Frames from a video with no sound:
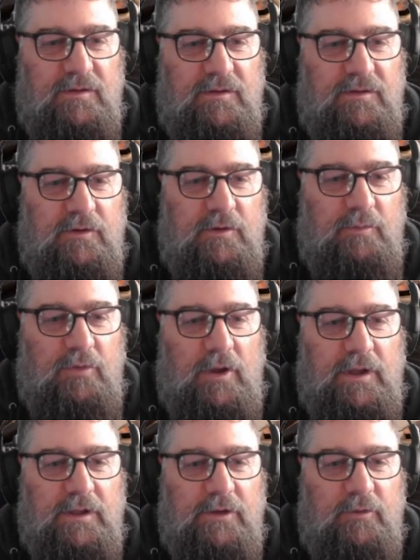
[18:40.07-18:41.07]
So you
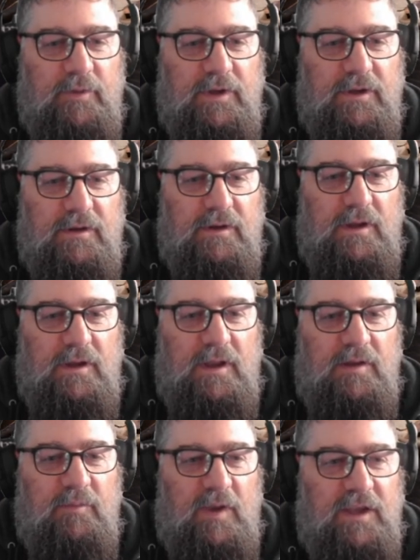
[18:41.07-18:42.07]
apply a little bit
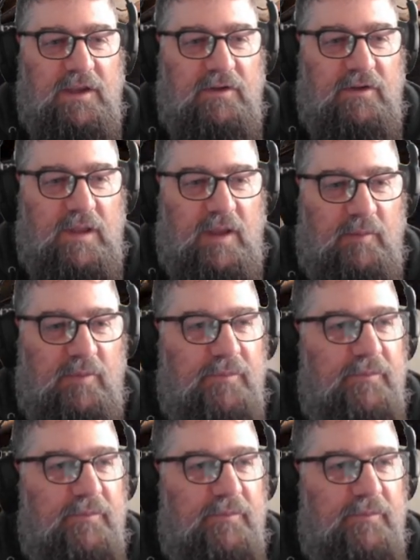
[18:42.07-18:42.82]
and back into lap.